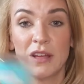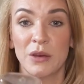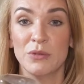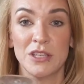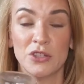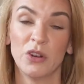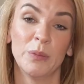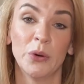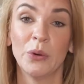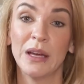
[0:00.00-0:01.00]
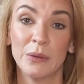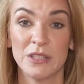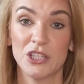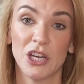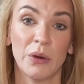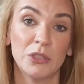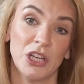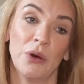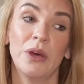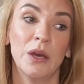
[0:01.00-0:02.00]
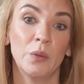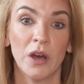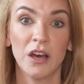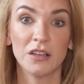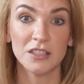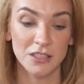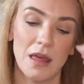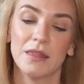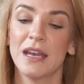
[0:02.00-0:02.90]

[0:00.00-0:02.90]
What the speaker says: It was enjoyable, it was a shower gel, it worked.